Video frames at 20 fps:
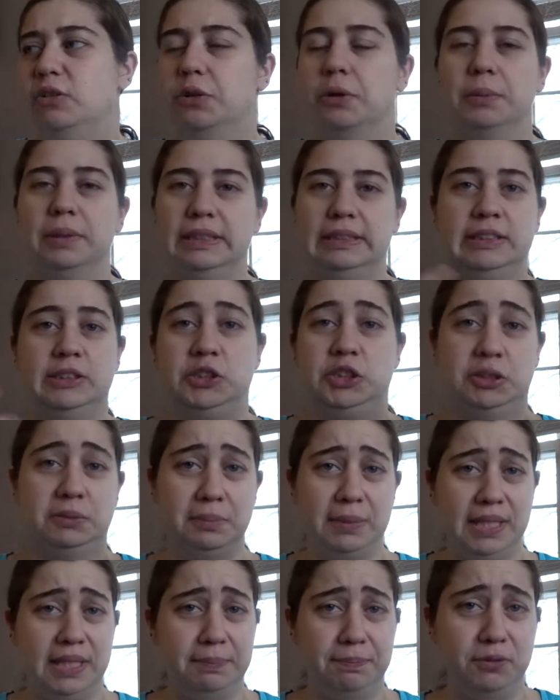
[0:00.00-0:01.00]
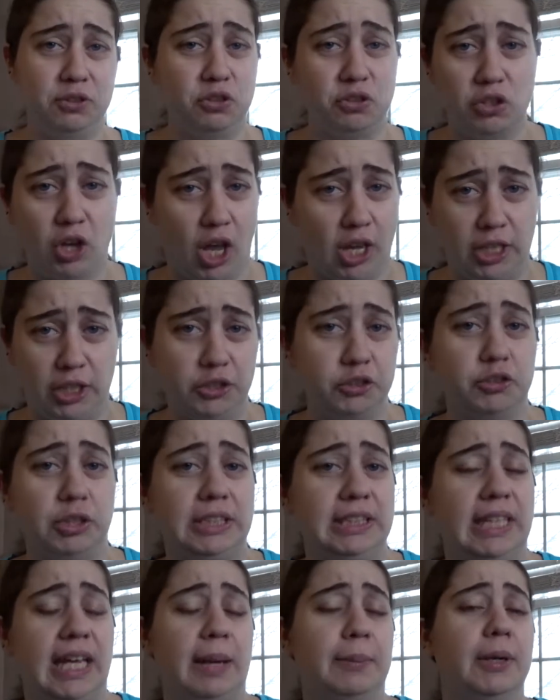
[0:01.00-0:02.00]
Normally this is just me talking
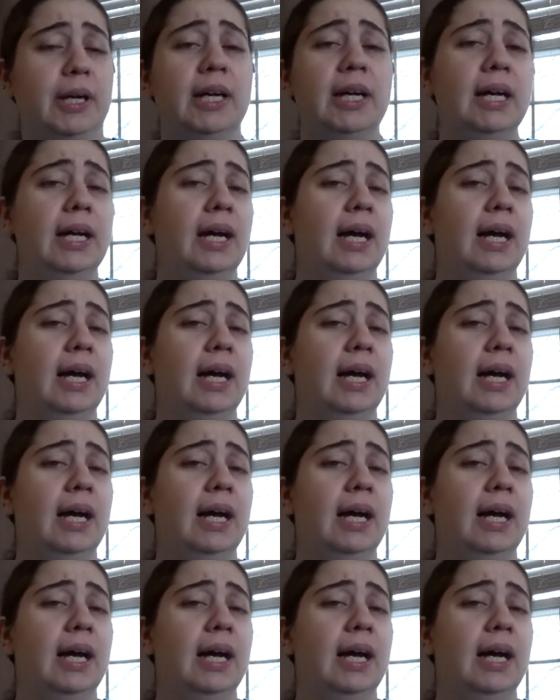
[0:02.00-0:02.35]
straight to camera,